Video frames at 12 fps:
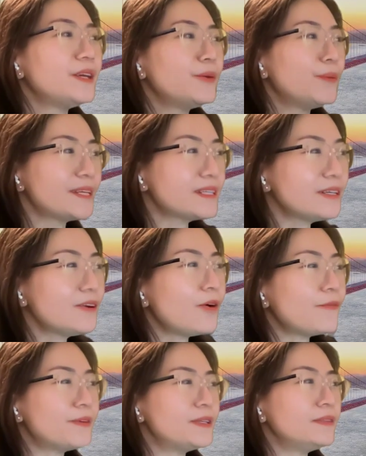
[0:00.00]
Investors
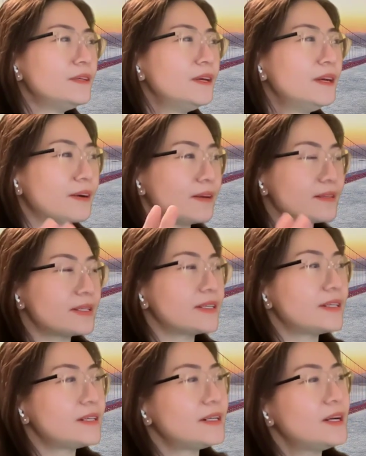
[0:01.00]
often
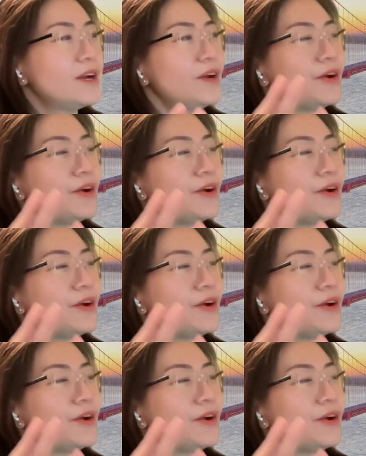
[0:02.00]
consider